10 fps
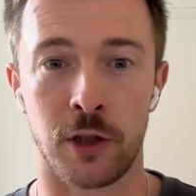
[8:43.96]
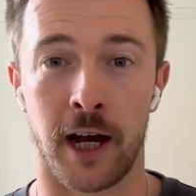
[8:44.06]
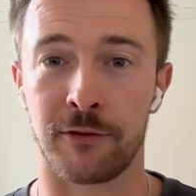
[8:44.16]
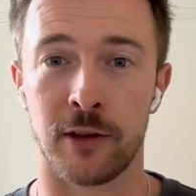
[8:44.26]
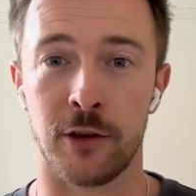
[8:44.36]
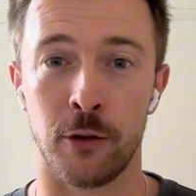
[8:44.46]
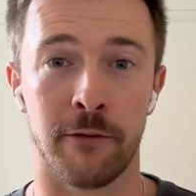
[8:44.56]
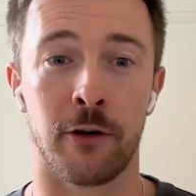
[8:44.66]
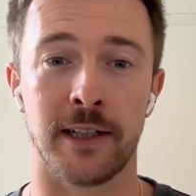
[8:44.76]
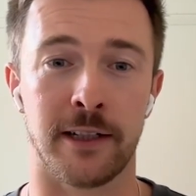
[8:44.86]
you have to do
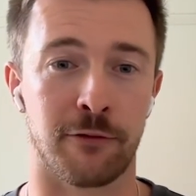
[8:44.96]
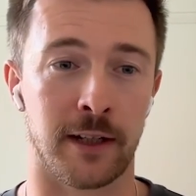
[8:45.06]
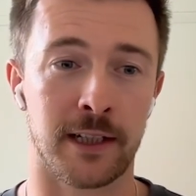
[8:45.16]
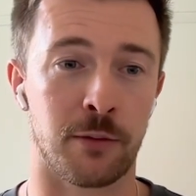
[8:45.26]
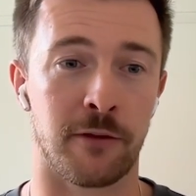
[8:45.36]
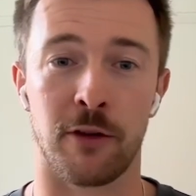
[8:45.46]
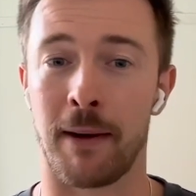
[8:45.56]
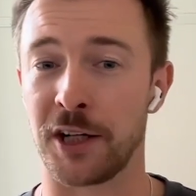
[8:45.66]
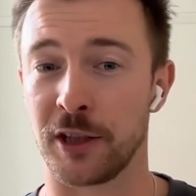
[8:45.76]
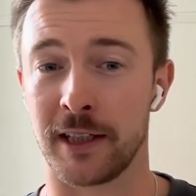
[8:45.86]
it very differently to if you're
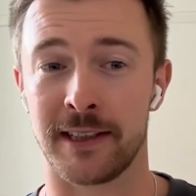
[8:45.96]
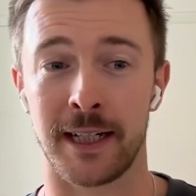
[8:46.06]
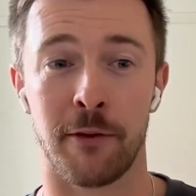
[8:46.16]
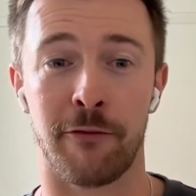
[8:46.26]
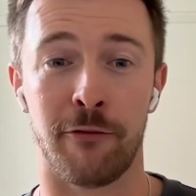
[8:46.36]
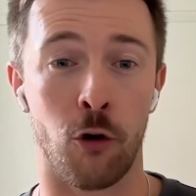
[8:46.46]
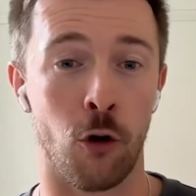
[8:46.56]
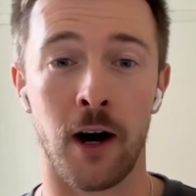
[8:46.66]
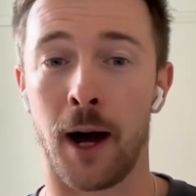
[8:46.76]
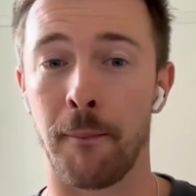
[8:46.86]
managing a team of
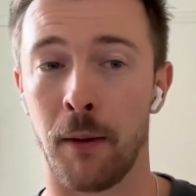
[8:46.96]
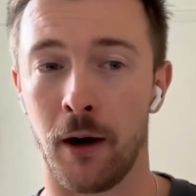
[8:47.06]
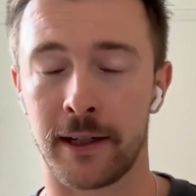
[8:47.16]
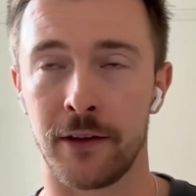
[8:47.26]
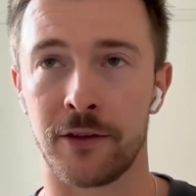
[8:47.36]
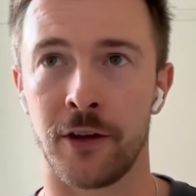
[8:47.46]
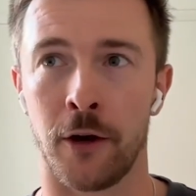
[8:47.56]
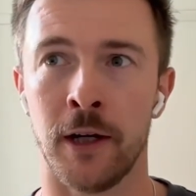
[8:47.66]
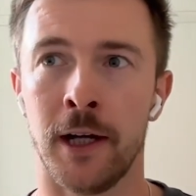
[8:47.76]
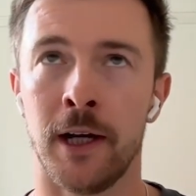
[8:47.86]
4 up market.
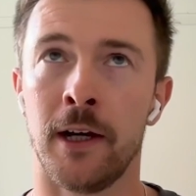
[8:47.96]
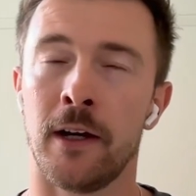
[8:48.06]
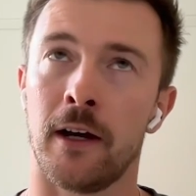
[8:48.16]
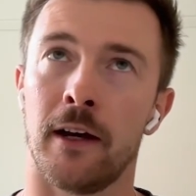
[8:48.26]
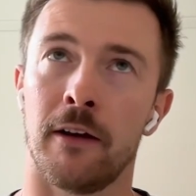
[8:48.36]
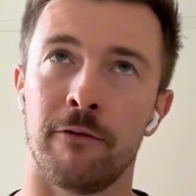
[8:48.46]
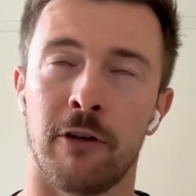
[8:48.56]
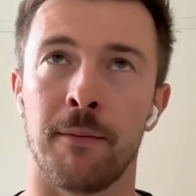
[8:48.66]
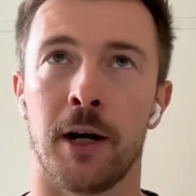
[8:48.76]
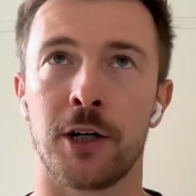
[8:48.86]
So
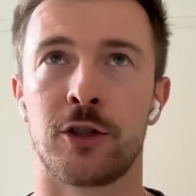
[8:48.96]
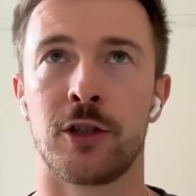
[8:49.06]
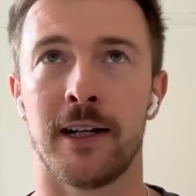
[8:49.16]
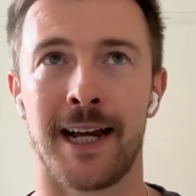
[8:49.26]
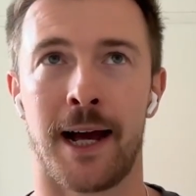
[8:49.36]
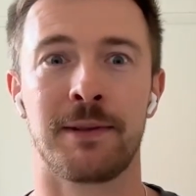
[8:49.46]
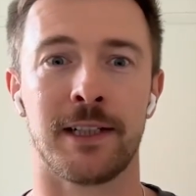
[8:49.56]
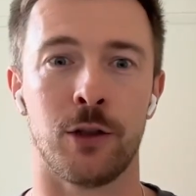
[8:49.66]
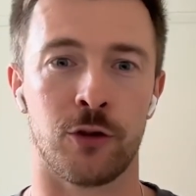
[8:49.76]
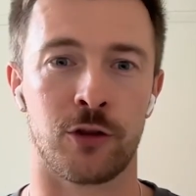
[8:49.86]
very much
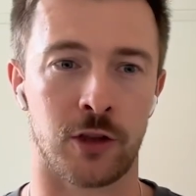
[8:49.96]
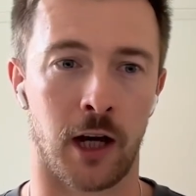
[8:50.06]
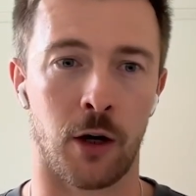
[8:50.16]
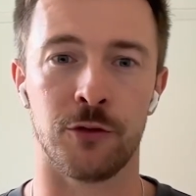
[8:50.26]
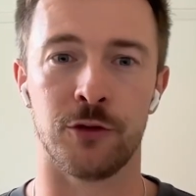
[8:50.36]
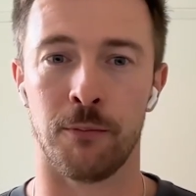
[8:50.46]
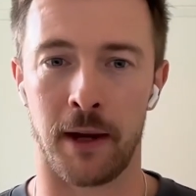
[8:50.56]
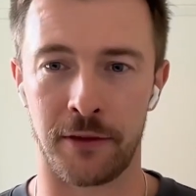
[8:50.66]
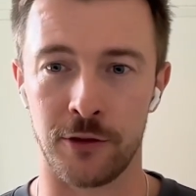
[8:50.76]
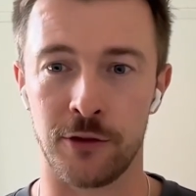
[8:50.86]
adapting your styles, your
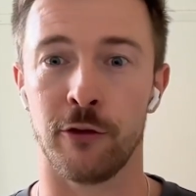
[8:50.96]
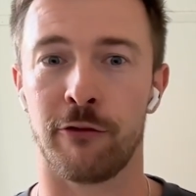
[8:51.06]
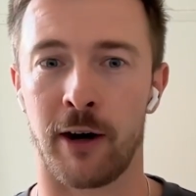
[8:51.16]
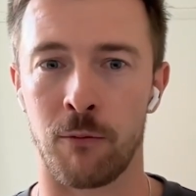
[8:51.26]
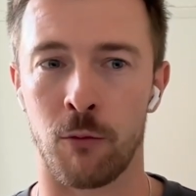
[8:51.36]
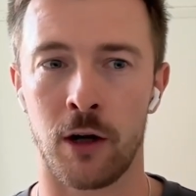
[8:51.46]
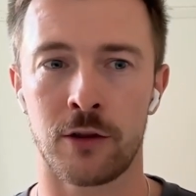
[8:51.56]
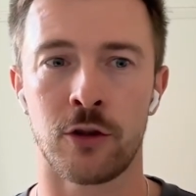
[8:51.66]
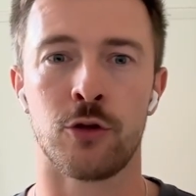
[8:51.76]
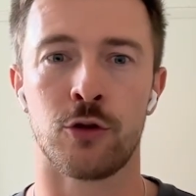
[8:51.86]
methods, your
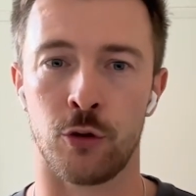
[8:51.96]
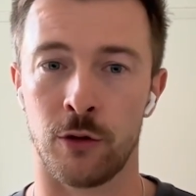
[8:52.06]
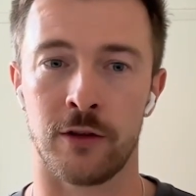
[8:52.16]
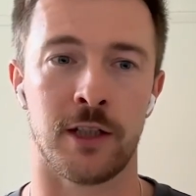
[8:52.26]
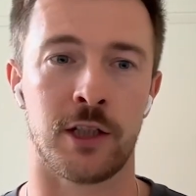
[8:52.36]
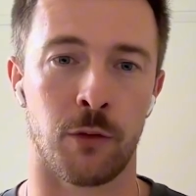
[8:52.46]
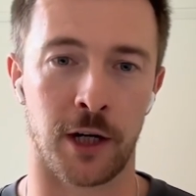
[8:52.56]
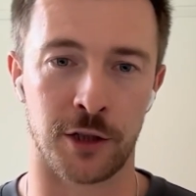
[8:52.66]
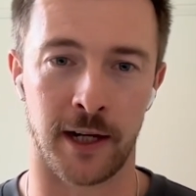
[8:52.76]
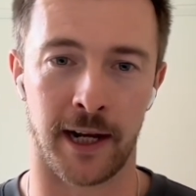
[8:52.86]
frameworks to the
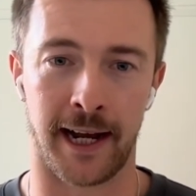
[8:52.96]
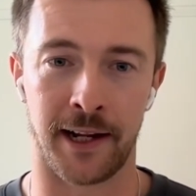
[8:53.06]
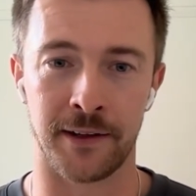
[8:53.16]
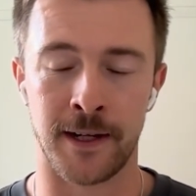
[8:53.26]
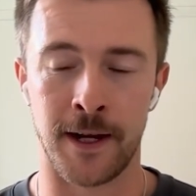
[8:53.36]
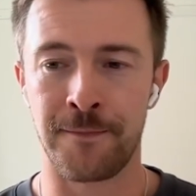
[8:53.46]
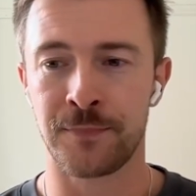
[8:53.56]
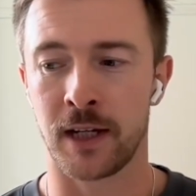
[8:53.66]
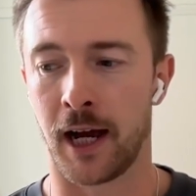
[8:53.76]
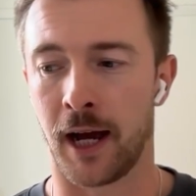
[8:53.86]
situation at hand.
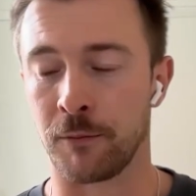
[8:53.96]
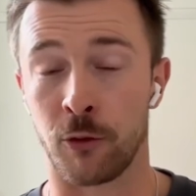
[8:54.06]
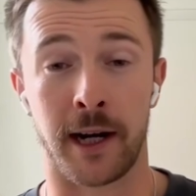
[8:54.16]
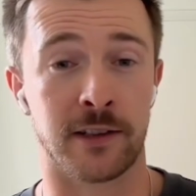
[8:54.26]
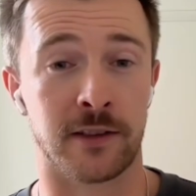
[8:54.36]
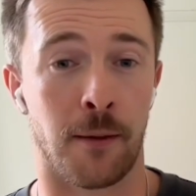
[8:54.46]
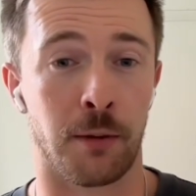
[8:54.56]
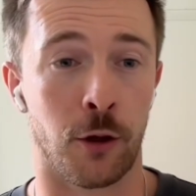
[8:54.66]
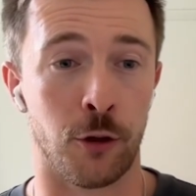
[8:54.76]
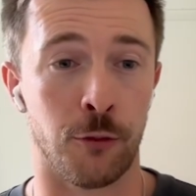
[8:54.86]
Great
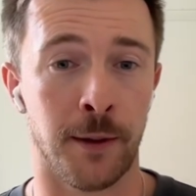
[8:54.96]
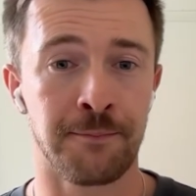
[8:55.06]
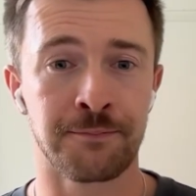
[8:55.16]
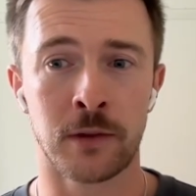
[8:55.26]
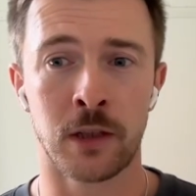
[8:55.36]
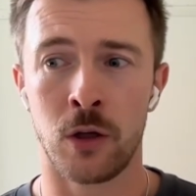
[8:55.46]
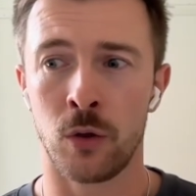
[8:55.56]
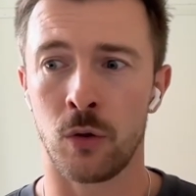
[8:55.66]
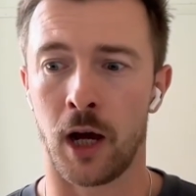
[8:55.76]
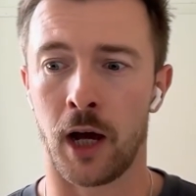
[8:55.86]
example at Uber.
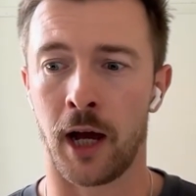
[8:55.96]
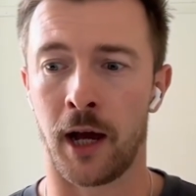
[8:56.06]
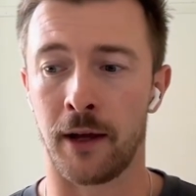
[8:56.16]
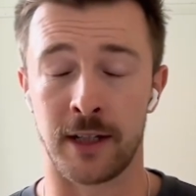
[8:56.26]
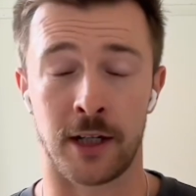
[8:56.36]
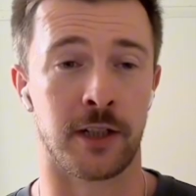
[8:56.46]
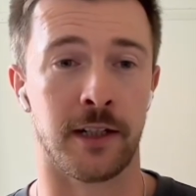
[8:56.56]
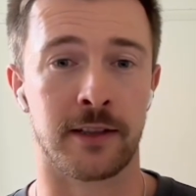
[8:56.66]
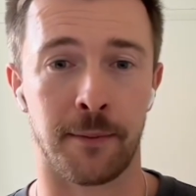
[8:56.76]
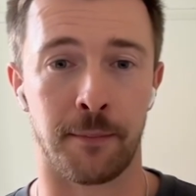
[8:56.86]
It's
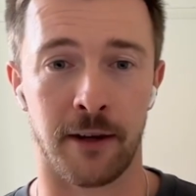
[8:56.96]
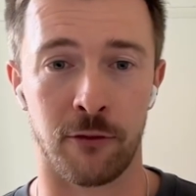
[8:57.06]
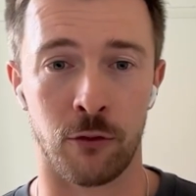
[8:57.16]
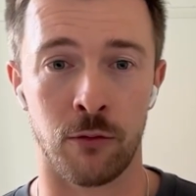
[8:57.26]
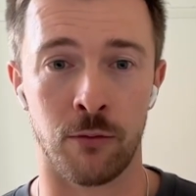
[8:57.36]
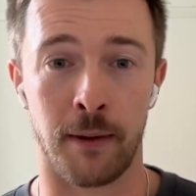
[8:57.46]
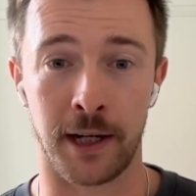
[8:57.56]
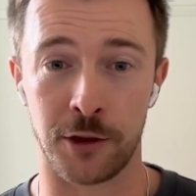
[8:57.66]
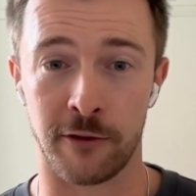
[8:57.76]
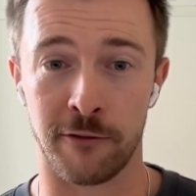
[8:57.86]
actually a skip level
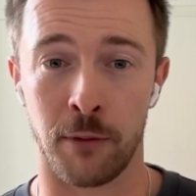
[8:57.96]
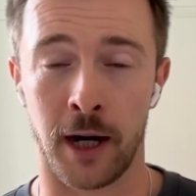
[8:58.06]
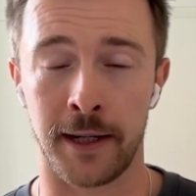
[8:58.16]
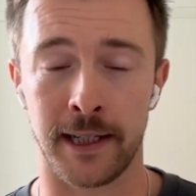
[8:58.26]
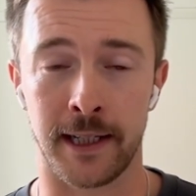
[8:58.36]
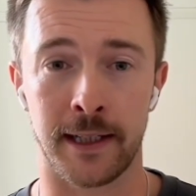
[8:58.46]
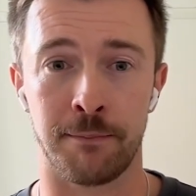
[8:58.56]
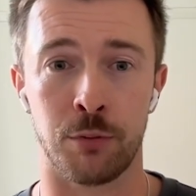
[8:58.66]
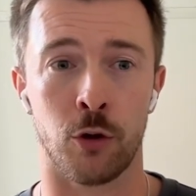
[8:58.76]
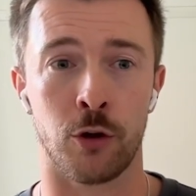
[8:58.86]
manager of mine.
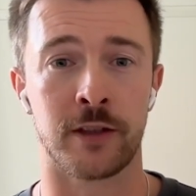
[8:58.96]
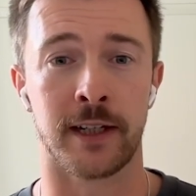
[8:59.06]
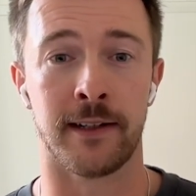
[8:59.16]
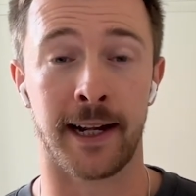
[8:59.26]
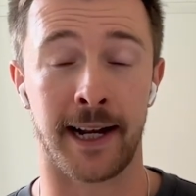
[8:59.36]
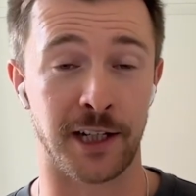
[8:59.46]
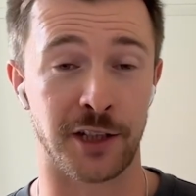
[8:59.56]
He brought in an